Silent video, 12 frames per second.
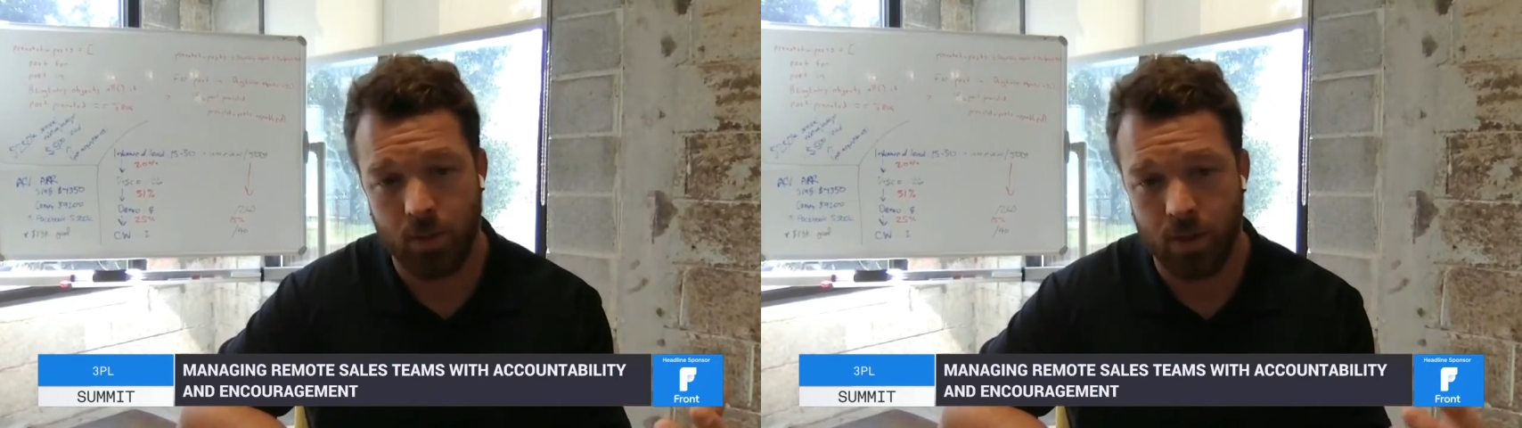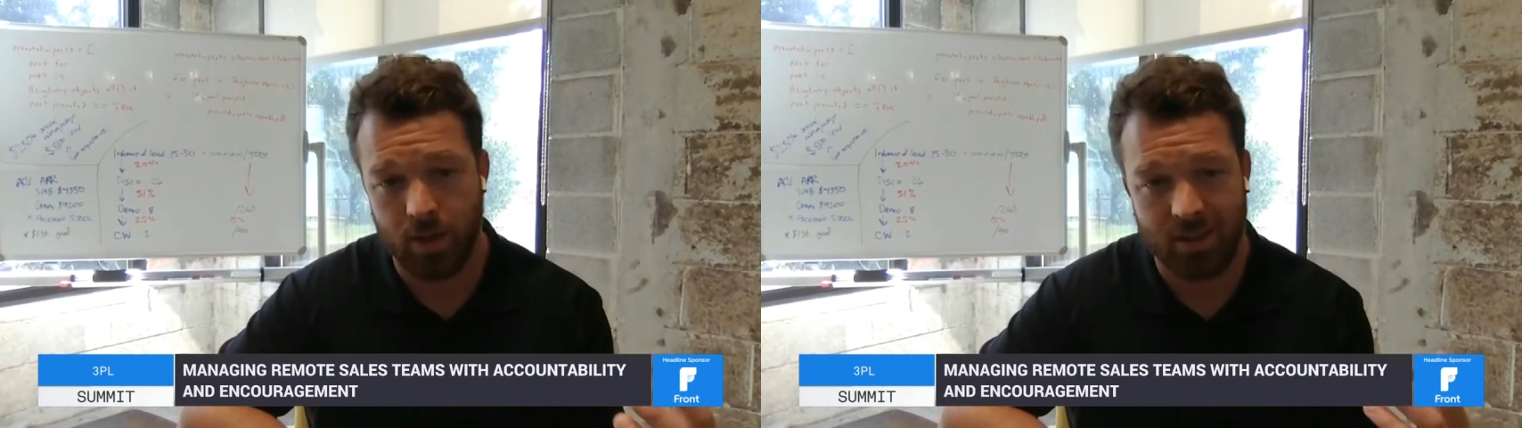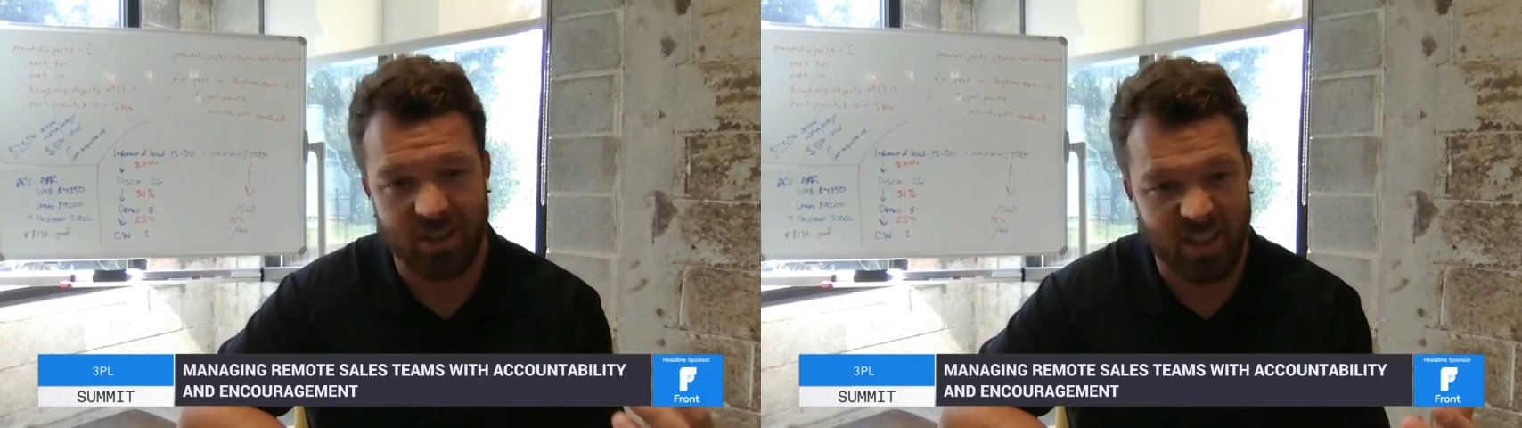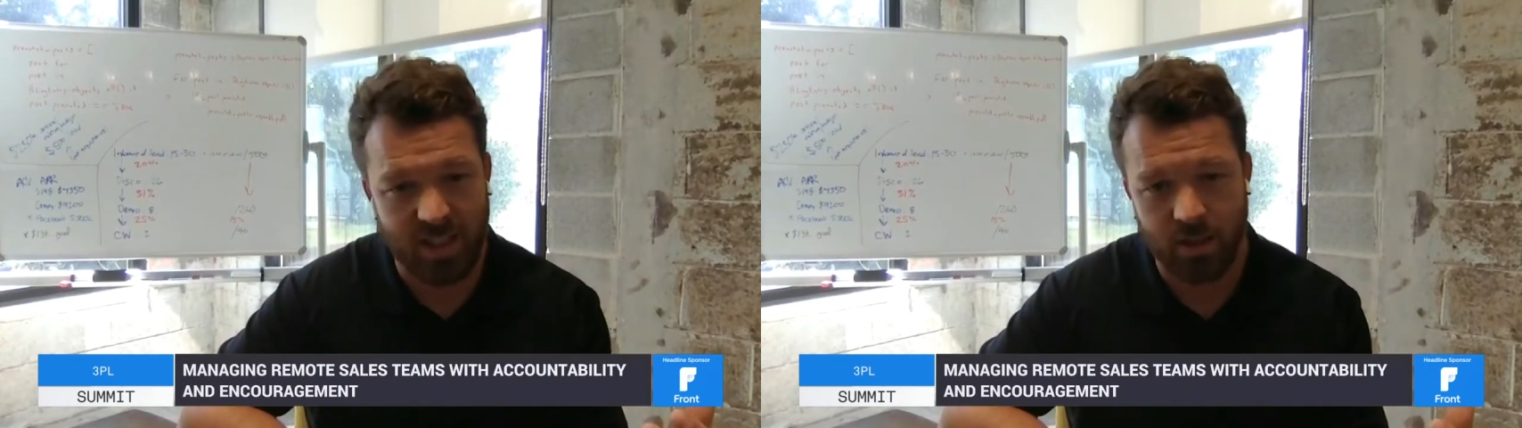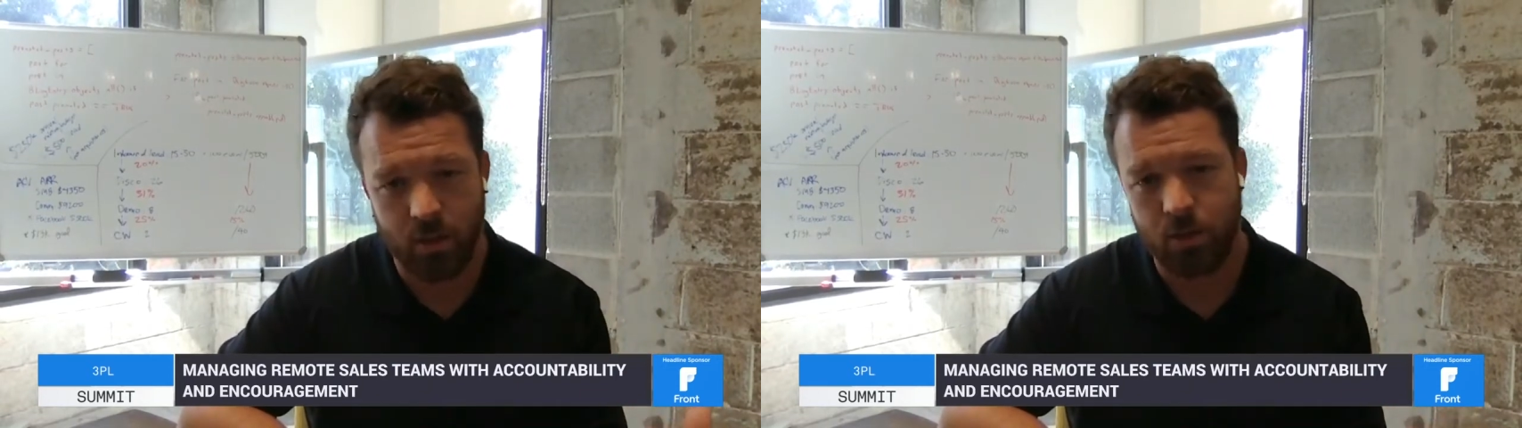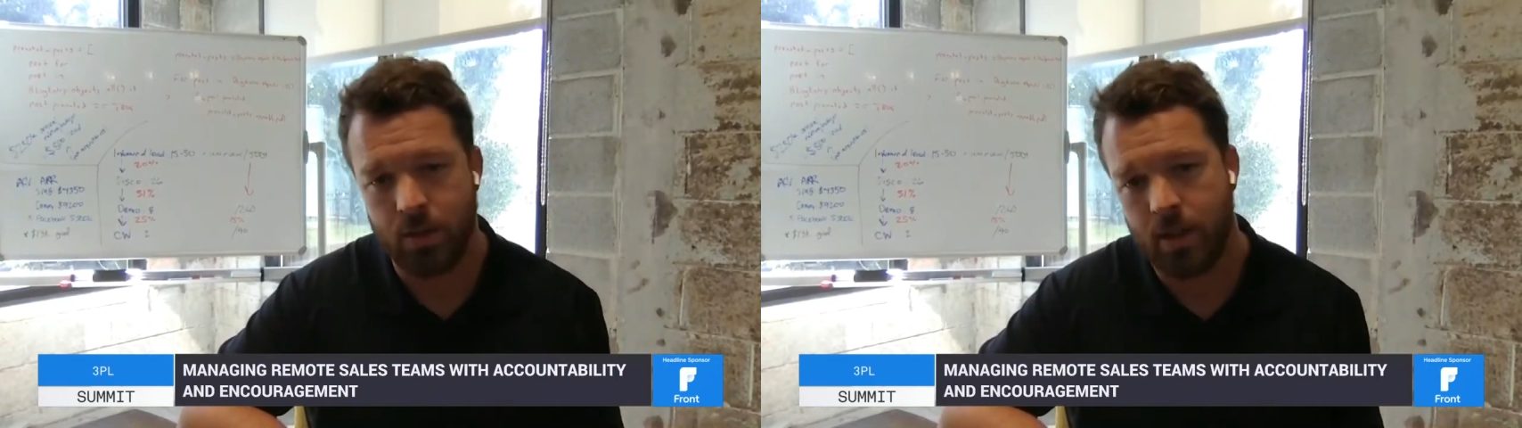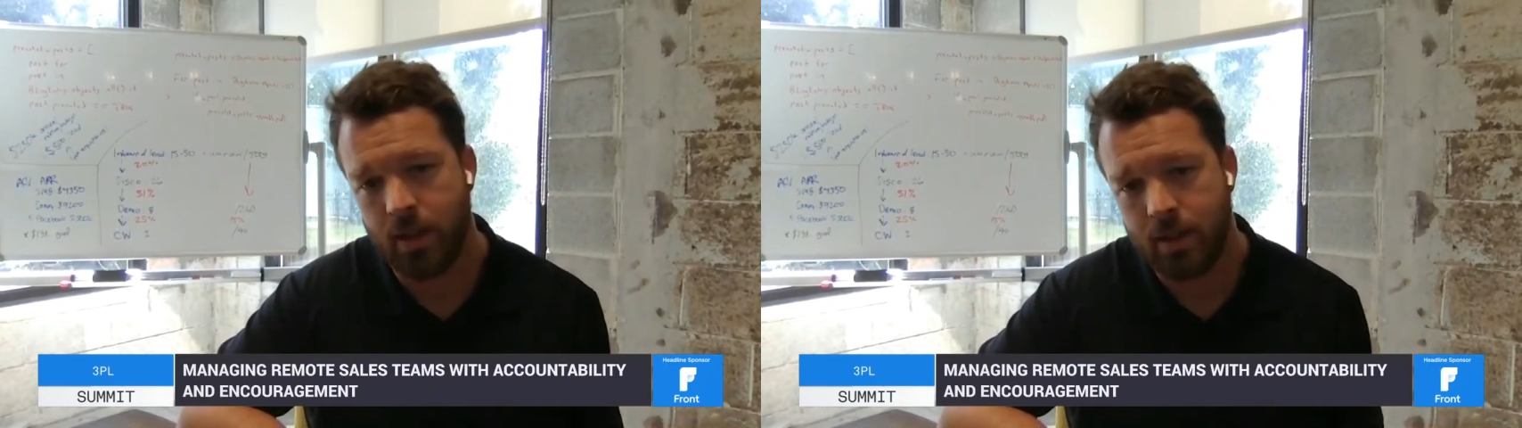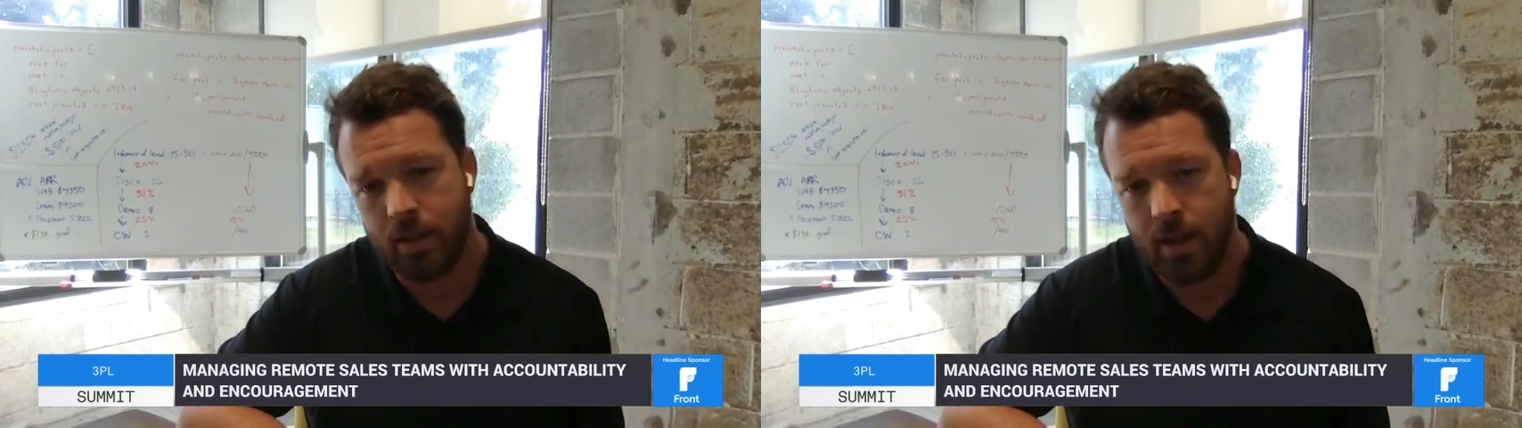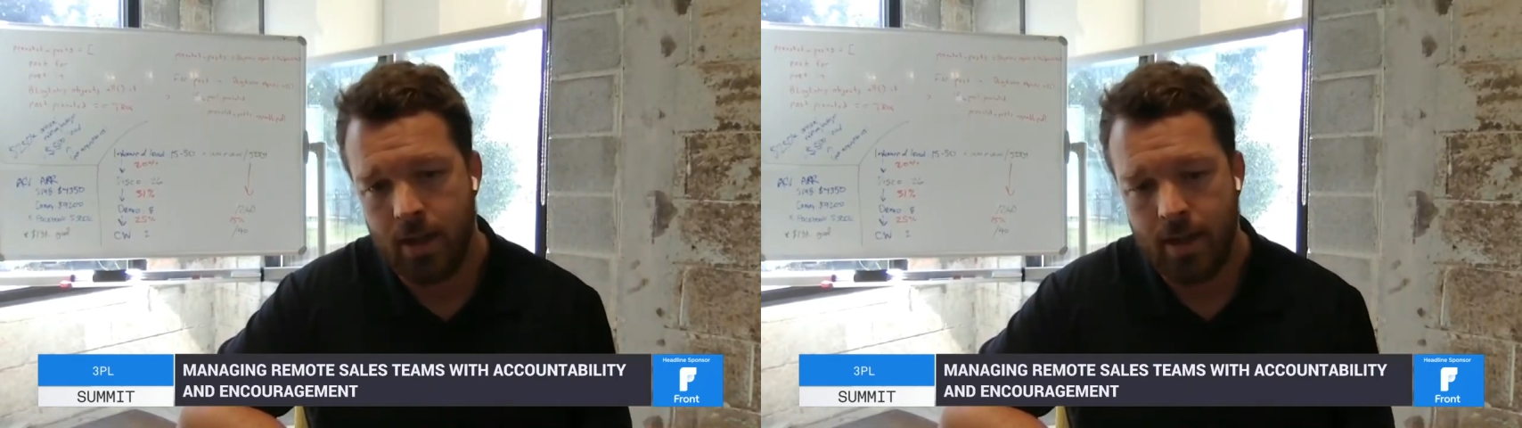when they're exceeding those things.